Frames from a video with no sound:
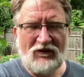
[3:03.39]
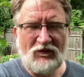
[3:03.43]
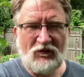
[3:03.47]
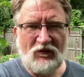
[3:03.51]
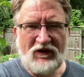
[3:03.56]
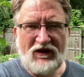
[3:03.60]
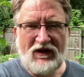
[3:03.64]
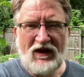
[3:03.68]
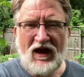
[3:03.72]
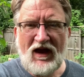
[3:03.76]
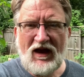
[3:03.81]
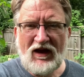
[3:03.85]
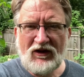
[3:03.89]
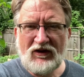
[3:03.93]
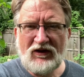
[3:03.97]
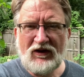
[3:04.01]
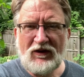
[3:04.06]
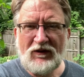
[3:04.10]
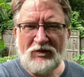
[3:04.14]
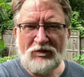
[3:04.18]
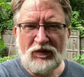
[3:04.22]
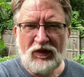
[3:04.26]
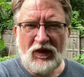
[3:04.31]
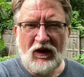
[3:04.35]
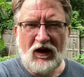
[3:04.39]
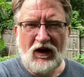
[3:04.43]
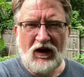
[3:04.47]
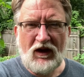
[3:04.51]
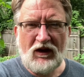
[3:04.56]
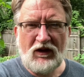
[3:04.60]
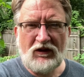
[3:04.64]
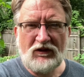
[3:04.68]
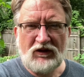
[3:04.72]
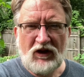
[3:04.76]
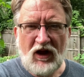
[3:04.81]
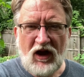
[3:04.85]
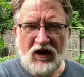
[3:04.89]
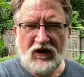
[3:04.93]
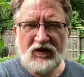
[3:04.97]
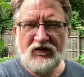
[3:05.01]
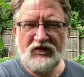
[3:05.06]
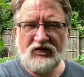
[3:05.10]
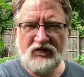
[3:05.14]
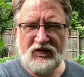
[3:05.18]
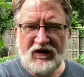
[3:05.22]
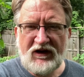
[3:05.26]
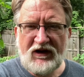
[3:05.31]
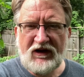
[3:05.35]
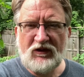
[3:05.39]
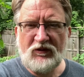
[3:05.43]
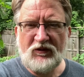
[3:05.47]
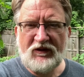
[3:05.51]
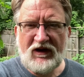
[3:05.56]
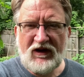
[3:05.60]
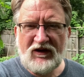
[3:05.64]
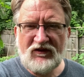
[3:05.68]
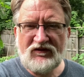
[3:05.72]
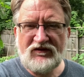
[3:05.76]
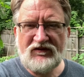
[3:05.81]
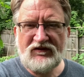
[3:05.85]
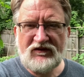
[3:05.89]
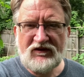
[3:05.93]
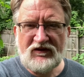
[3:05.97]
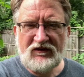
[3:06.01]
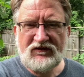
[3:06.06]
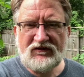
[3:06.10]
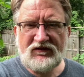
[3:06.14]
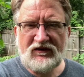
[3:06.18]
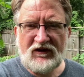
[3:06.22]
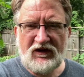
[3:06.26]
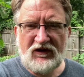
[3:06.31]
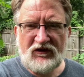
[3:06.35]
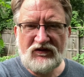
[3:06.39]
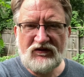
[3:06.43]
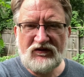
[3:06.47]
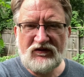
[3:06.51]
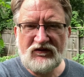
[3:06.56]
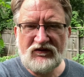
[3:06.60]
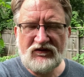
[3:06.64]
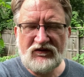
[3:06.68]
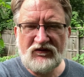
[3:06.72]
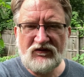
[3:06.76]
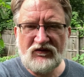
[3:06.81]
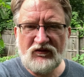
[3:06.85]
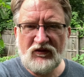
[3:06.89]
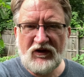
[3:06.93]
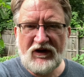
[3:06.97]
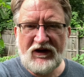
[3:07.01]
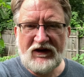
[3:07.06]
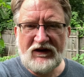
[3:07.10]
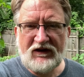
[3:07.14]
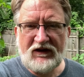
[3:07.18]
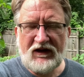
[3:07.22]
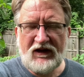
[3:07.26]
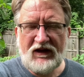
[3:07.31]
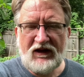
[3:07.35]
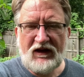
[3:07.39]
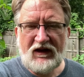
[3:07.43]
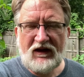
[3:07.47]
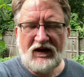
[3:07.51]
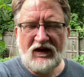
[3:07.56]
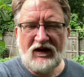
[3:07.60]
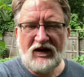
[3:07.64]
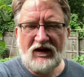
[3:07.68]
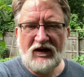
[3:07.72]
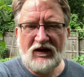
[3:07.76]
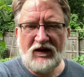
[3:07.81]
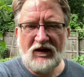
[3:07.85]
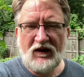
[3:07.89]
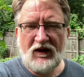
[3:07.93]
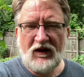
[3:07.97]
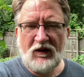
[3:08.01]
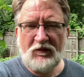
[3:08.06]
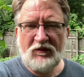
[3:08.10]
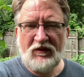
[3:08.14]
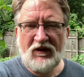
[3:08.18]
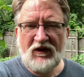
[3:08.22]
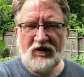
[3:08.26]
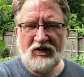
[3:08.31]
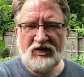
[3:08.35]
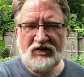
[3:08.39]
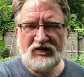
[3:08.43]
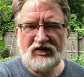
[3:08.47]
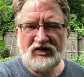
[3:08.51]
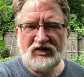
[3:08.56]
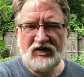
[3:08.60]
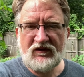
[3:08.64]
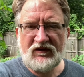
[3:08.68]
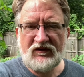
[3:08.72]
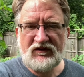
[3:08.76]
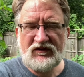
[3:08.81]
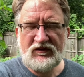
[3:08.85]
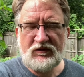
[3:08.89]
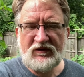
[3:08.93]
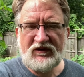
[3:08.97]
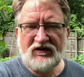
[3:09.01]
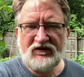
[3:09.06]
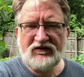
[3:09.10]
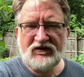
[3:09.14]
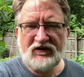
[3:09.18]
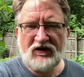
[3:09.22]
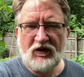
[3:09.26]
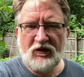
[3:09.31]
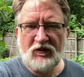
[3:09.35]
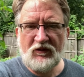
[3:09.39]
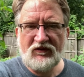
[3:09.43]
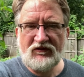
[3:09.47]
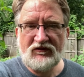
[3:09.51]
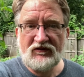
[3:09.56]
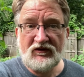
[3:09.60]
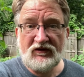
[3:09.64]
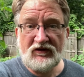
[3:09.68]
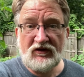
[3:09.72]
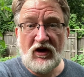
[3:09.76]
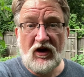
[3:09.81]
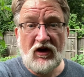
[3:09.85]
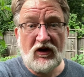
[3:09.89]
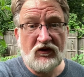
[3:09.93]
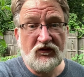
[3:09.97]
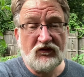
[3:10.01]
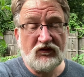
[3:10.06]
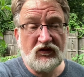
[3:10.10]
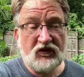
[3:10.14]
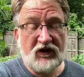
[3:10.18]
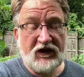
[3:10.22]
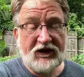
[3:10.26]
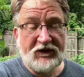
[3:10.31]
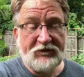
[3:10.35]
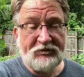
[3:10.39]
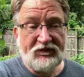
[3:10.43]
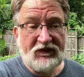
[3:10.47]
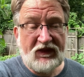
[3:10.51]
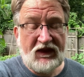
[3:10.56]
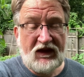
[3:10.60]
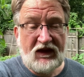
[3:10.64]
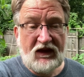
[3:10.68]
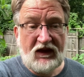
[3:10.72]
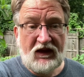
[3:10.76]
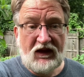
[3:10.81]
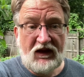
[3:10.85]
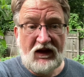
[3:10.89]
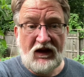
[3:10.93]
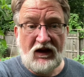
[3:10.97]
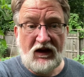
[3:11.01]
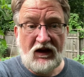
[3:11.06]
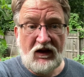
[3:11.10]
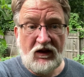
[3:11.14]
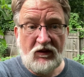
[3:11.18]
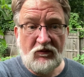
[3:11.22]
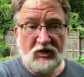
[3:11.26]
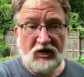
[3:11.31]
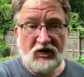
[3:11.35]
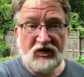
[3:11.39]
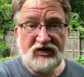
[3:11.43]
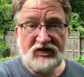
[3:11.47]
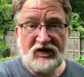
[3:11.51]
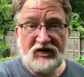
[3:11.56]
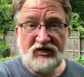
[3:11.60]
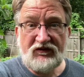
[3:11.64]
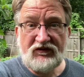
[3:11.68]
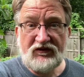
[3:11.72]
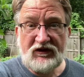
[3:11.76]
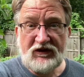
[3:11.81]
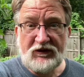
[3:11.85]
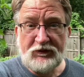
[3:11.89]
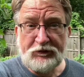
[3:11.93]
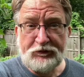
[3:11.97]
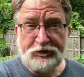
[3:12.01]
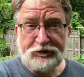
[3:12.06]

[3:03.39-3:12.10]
We had a lot of rain. We had 6 inches of rain about 2 weeks ago, which is a lot of rain, most I've seen.